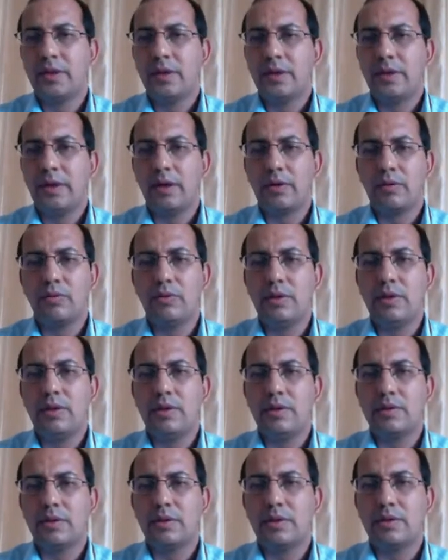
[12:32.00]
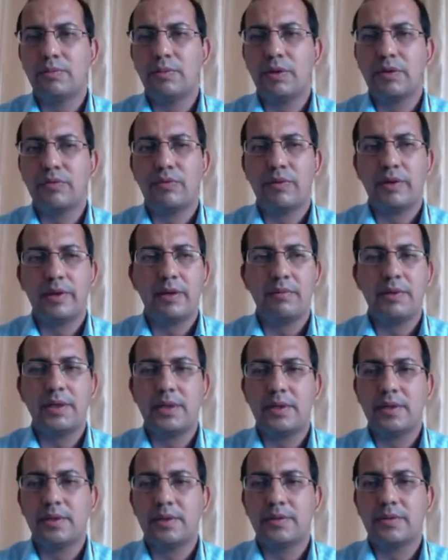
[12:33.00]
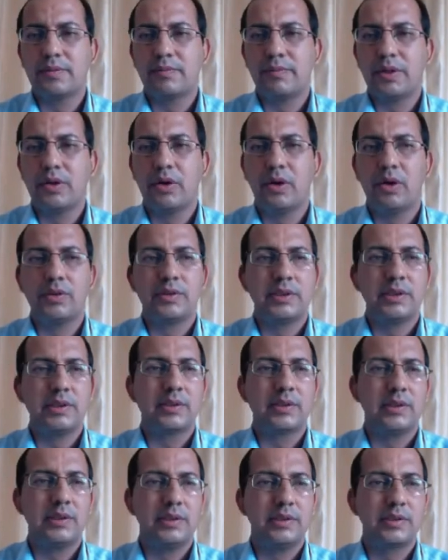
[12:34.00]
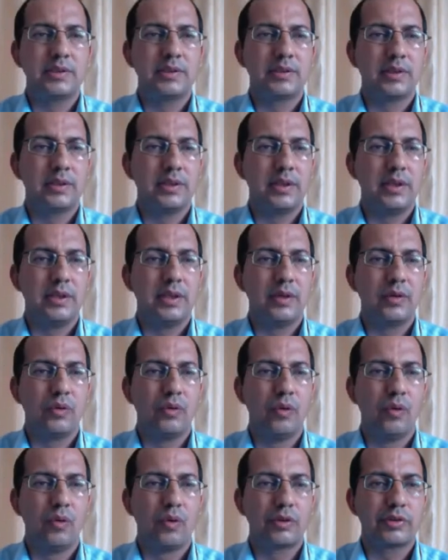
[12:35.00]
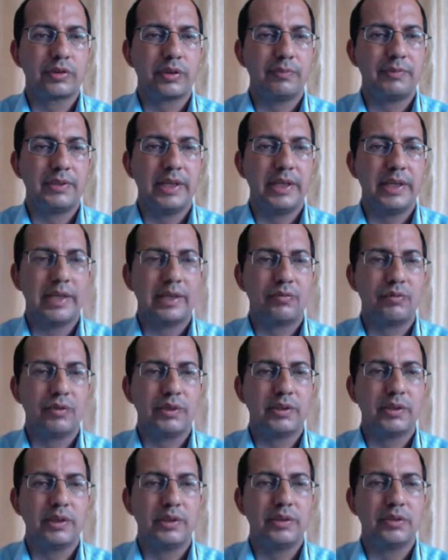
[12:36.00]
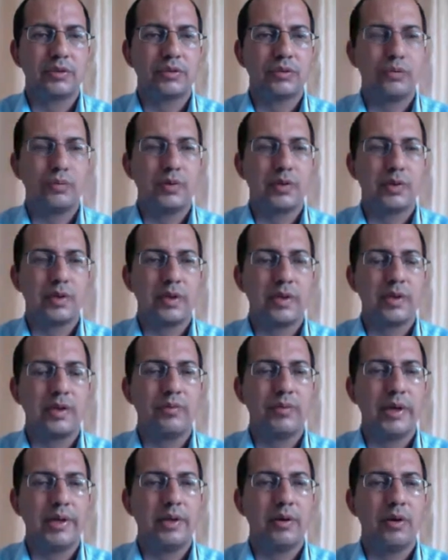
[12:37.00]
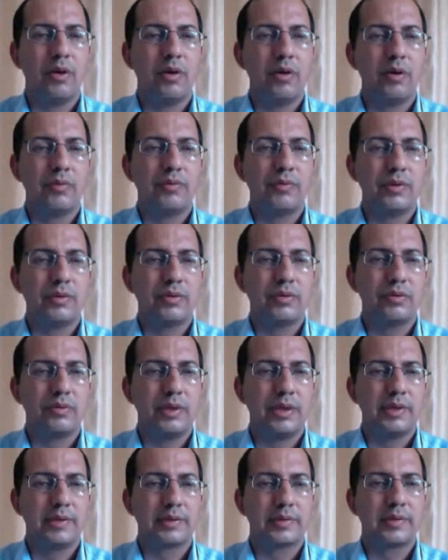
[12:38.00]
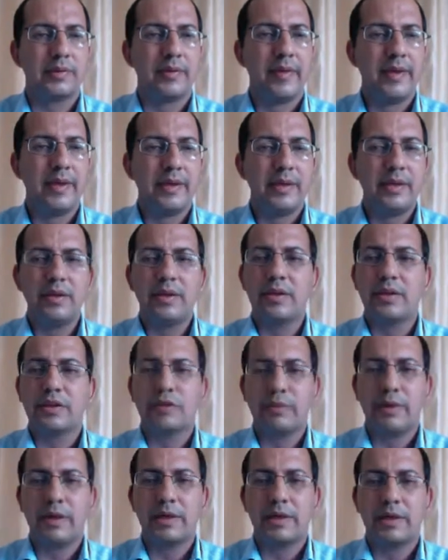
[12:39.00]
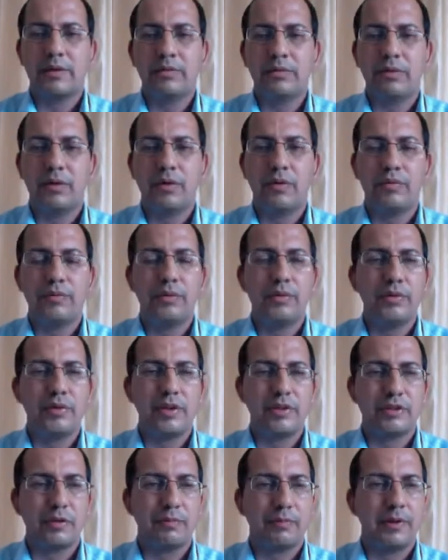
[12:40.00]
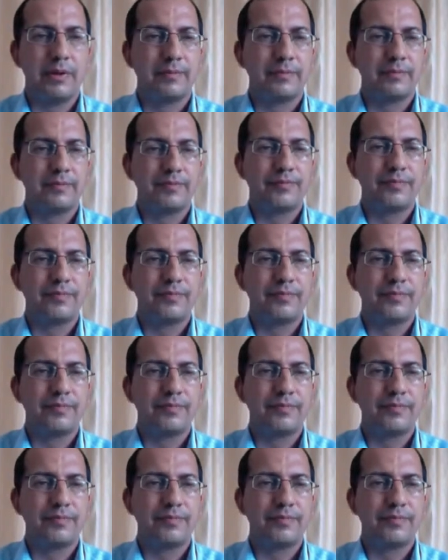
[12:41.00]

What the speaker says: not only research but fundamentals, because this is a core subject which is to be studied by all of the students irrespective of your discipline.